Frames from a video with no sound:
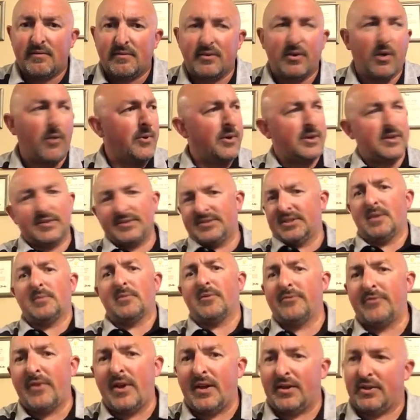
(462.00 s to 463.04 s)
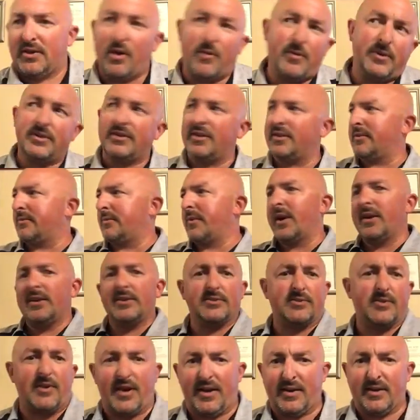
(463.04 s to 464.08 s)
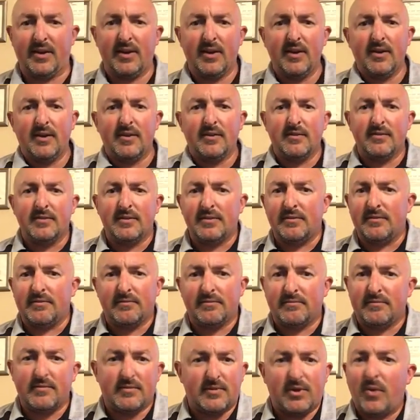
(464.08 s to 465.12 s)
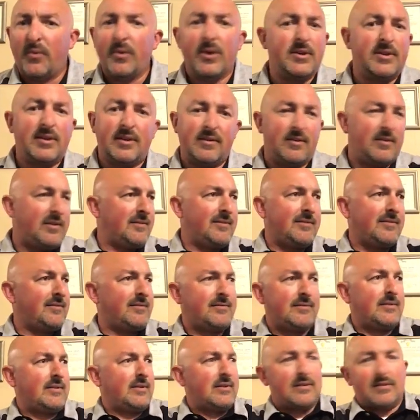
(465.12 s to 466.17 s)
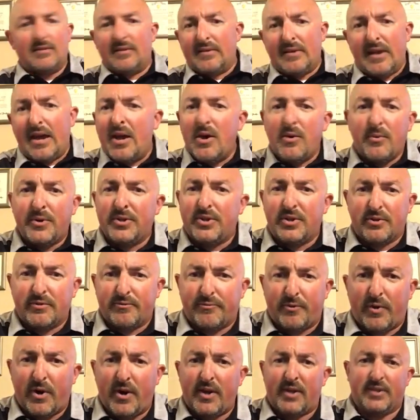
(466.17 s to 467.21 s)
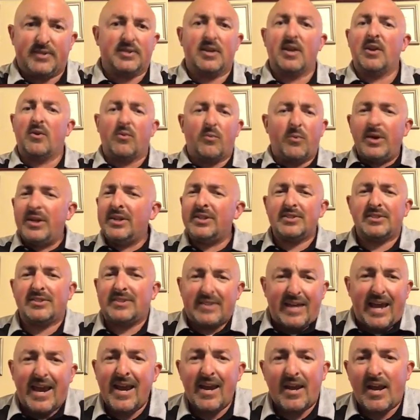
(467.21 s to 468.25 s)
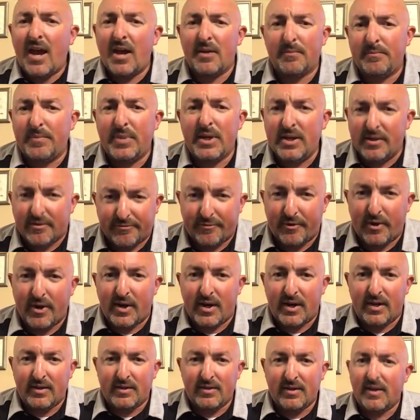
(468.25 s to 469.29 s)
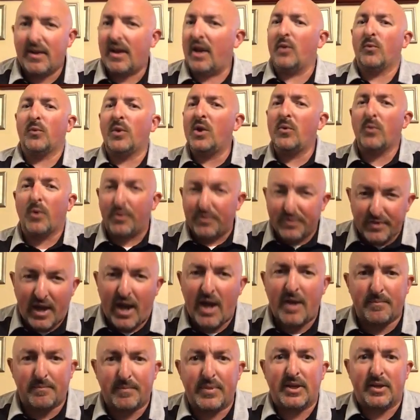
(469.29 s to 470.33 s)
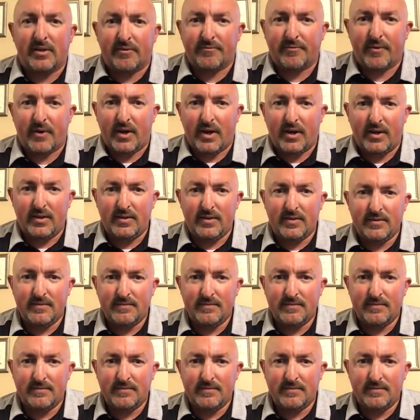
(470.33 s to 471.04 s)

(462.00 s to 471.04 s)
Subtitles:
Going to some event, going to the racetrack, going out with your friends. We cannot be afraid, and we will not be afraid.